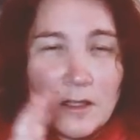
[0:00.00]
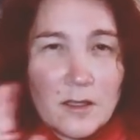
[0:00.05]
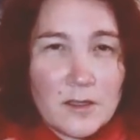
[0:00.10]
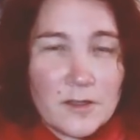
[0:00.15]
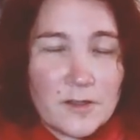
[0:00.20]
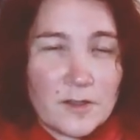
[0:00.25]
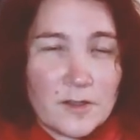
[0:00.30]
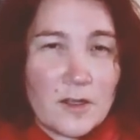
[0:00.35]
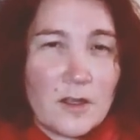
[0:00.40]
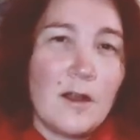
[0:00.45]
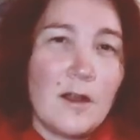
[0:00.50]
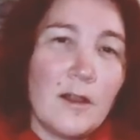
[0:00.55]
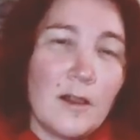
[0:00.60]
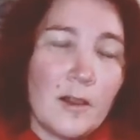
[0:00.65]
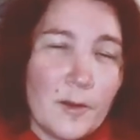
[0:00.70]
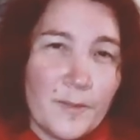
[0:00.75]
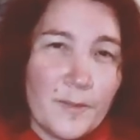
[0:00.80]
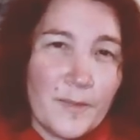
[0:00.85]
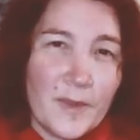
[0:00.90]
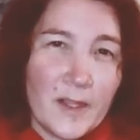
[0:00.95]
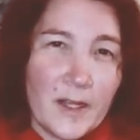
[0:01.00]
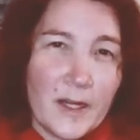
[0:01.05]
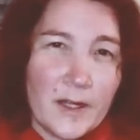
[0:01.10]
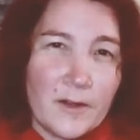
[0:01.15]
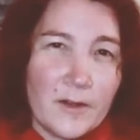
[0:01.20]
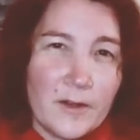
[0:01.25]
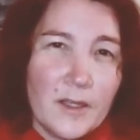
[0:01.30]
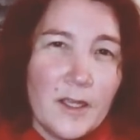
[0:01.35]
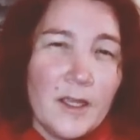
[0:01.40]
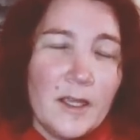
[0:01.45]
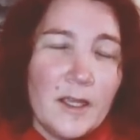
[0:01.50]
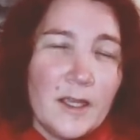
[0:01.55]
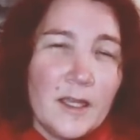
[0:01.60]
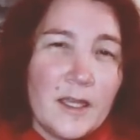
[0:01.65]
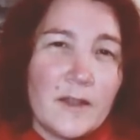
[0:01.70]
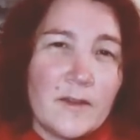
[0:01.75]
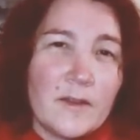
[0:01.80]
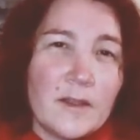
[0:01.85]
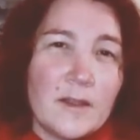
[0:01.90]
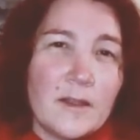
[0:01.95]
last column there.
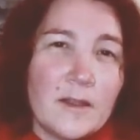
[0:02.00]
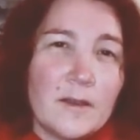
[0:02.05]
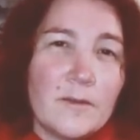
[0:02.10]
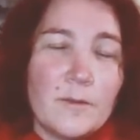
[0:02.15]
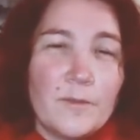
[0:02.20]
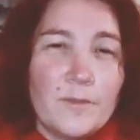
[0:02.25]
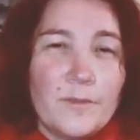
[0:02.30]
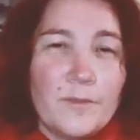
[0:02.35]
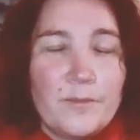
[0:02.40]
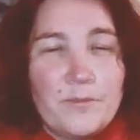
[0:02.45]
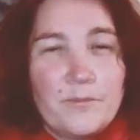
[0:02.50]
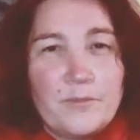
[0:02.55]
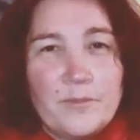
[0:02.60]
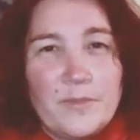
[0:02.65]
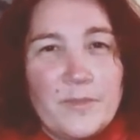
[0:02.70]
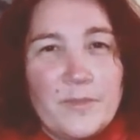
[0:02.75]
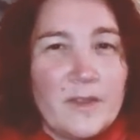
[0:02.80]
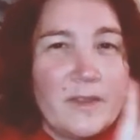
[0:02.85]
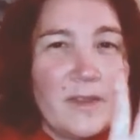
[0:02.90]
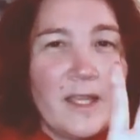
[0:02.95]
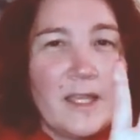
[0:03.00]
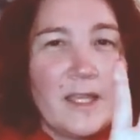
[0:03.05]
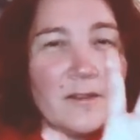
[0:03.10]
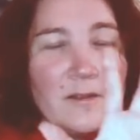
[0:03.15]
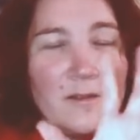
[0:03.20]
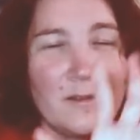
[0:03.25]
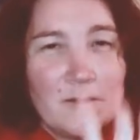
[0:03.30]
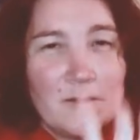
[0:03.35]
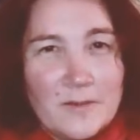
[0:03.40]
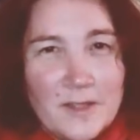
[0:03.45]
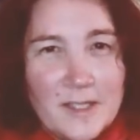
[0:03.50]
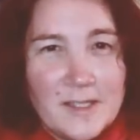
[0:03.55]
And then